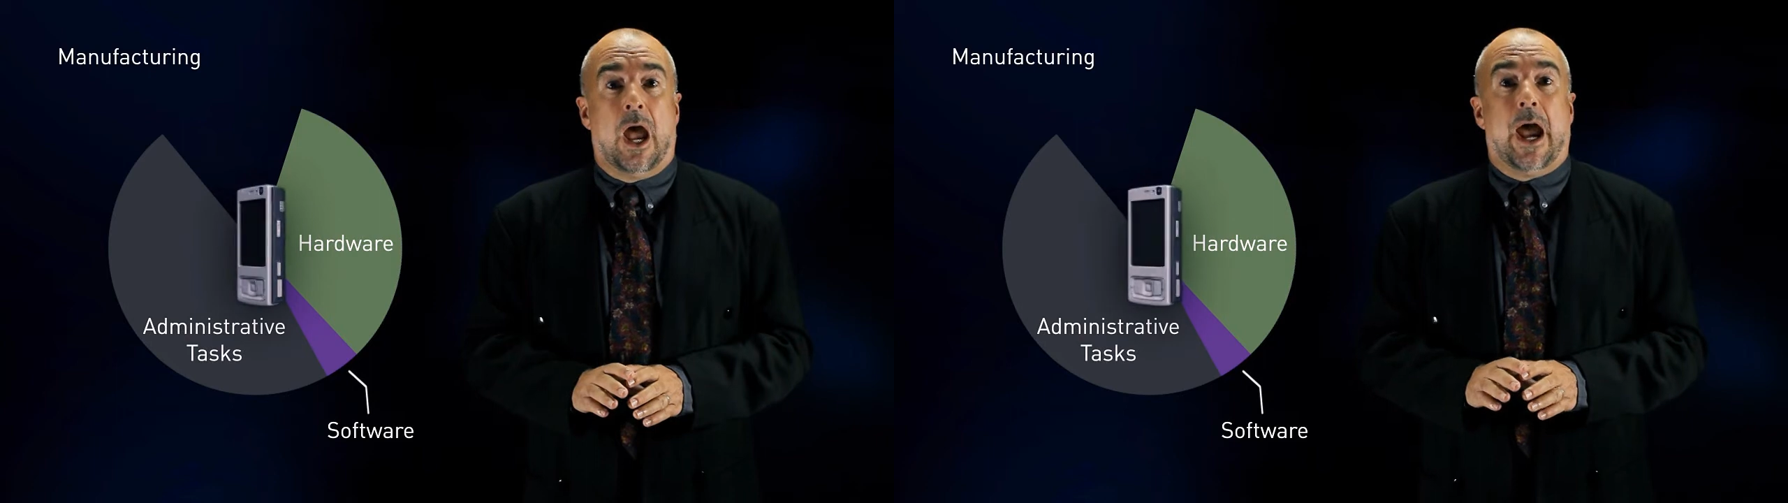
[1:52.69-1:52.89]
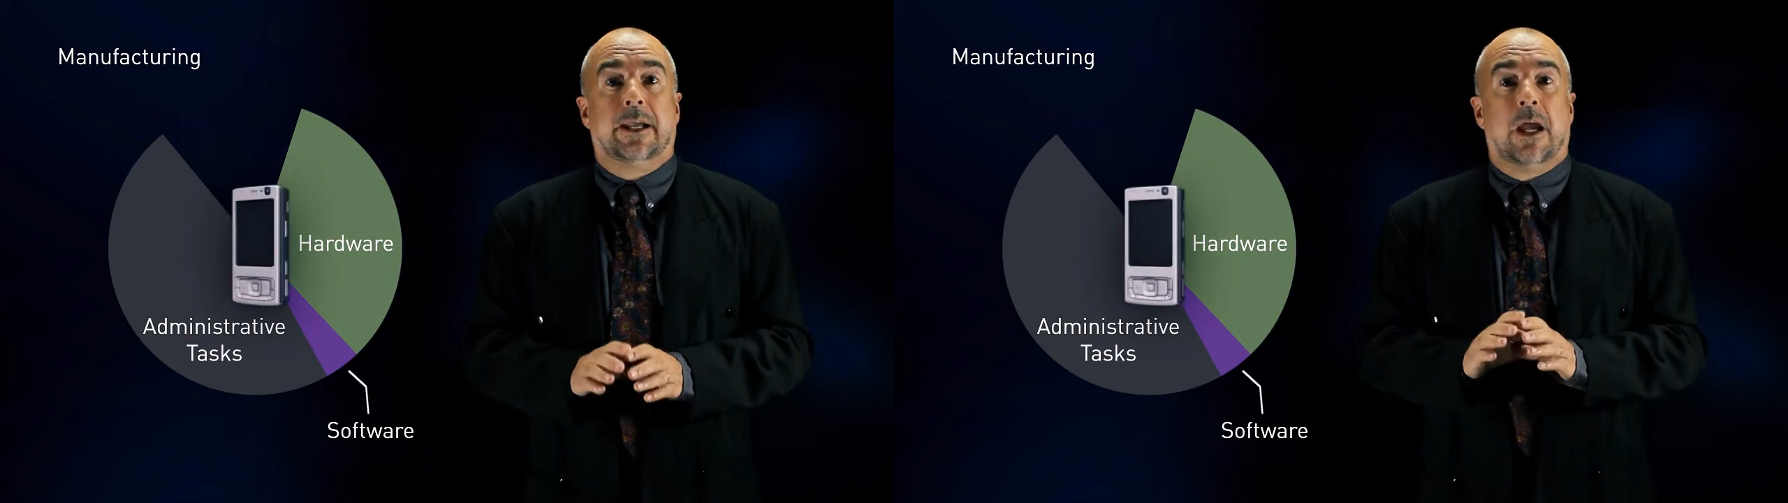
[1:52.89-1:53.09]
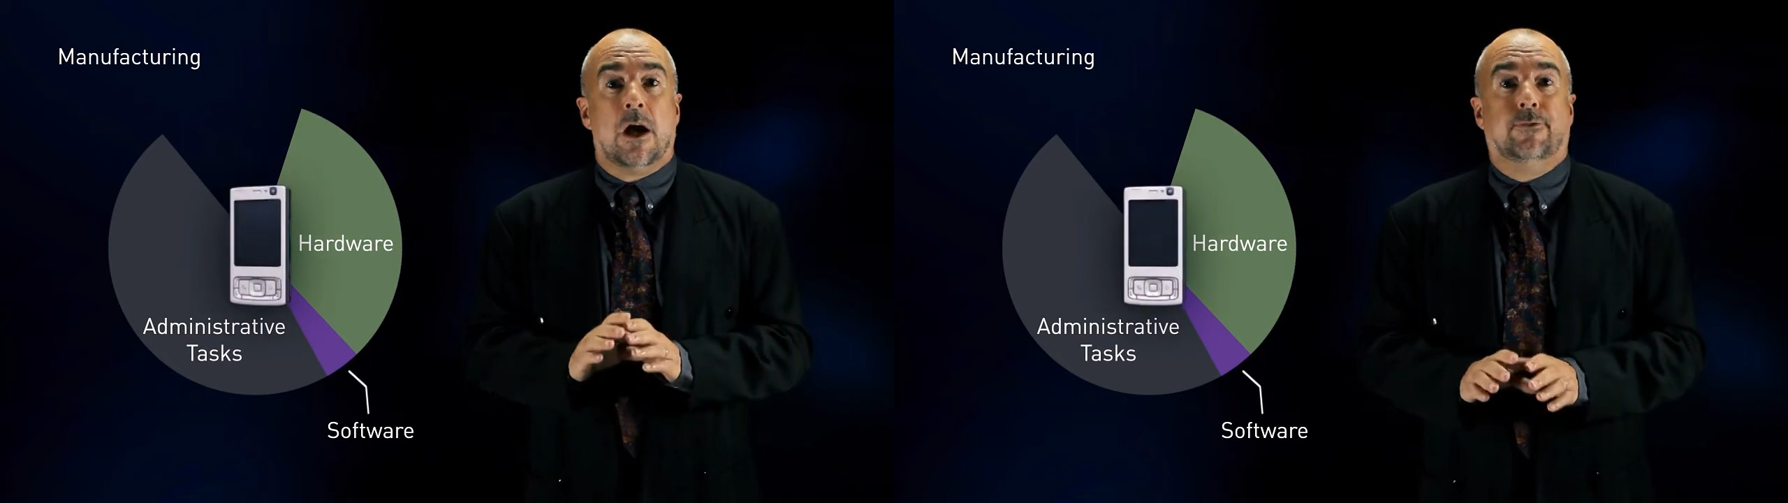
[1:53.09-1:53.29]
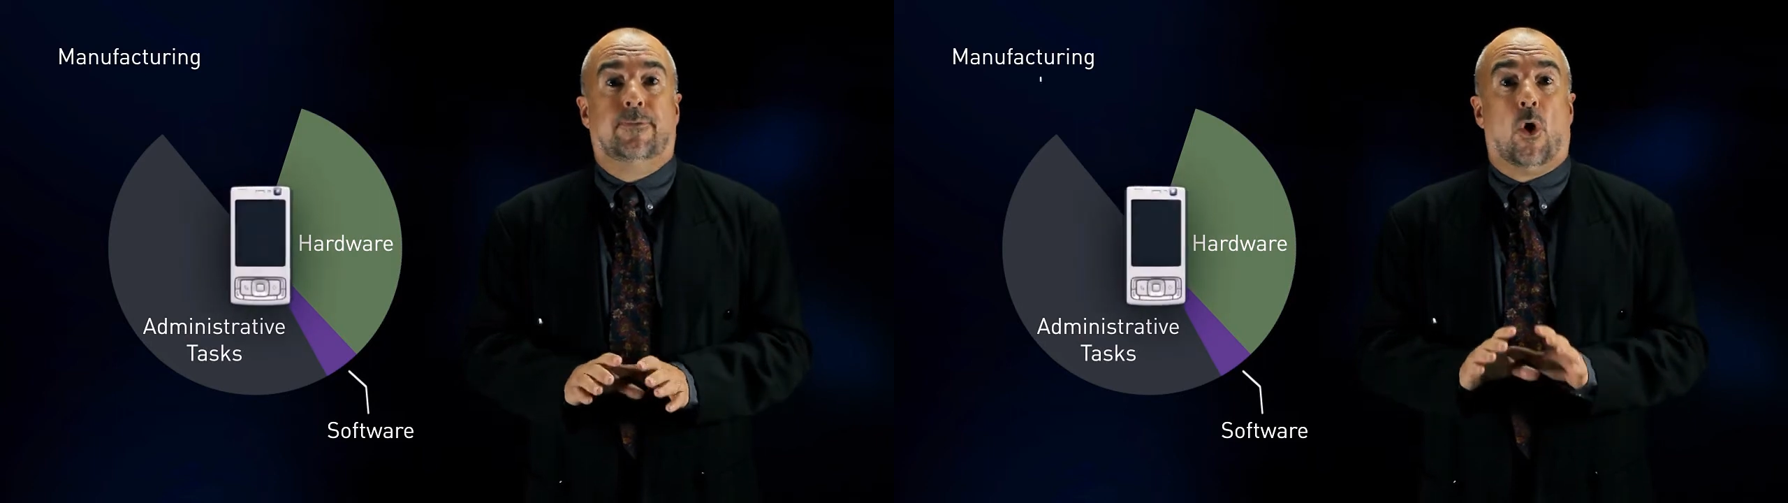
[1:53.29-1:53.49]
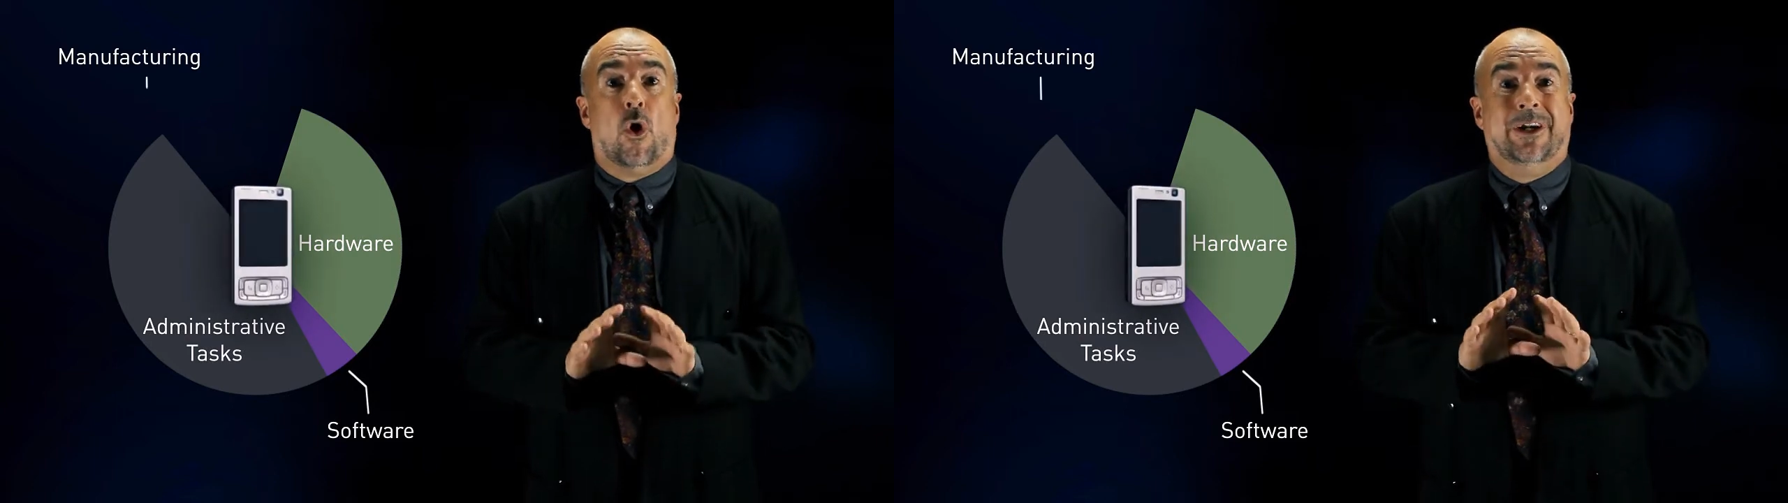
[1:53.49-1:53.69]
accounts
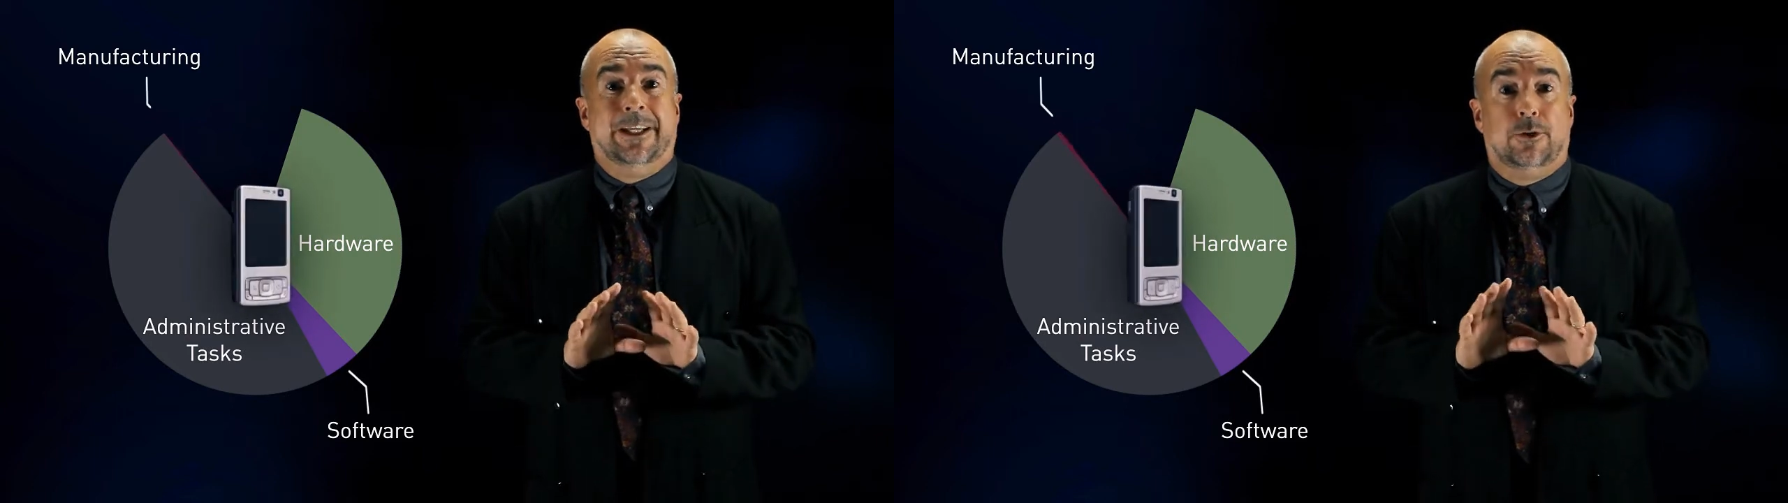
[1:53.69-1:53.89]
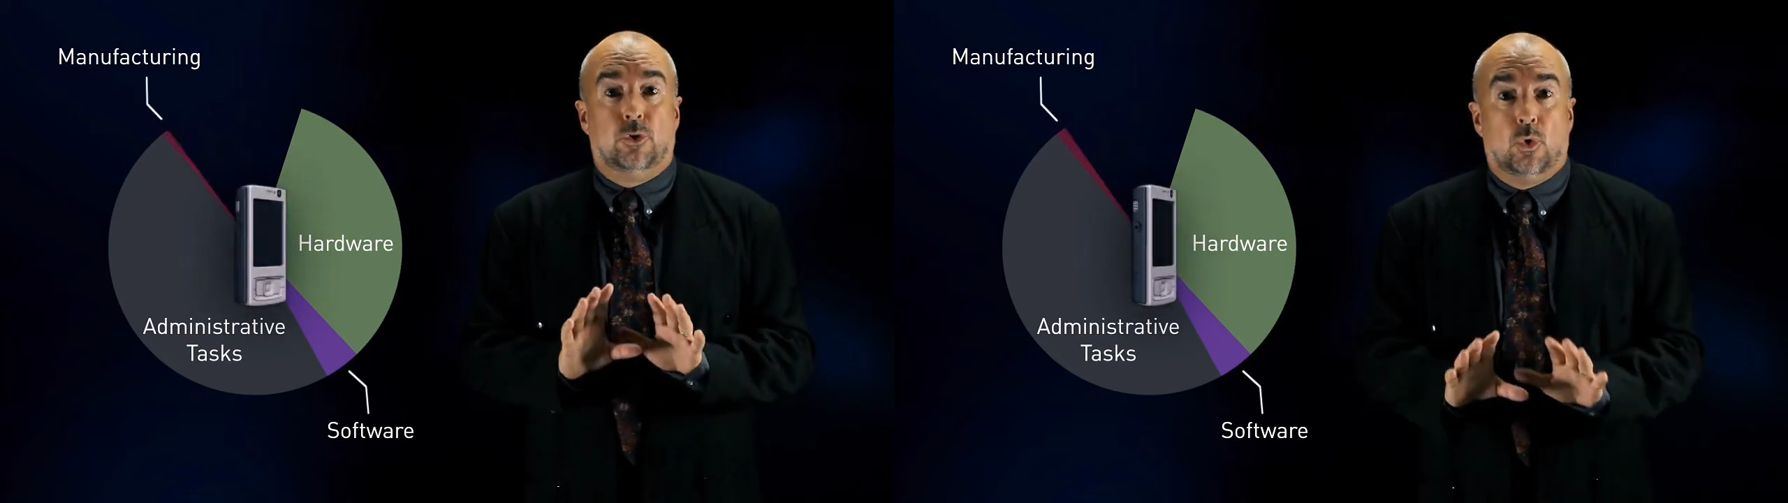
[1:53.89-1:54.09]
for only